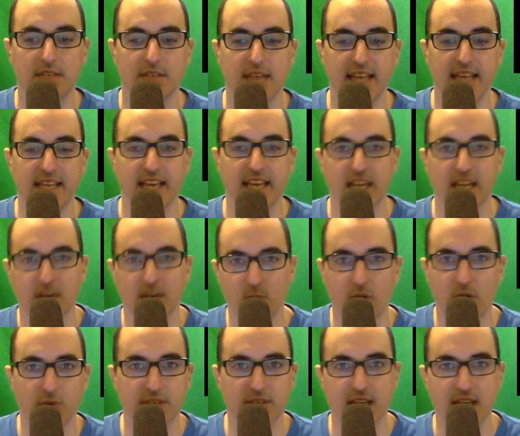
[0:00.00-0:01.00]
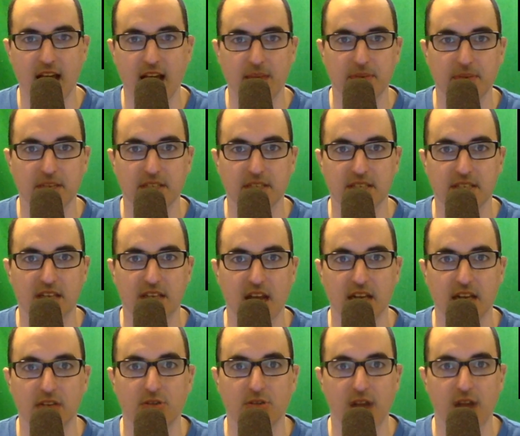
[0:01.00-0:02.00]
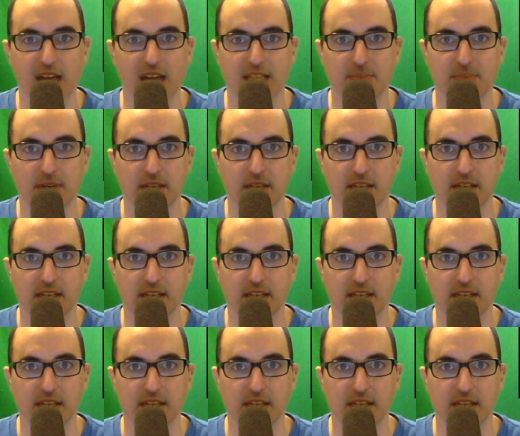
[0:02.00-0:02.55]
take in what was happening, to kind of grasp it a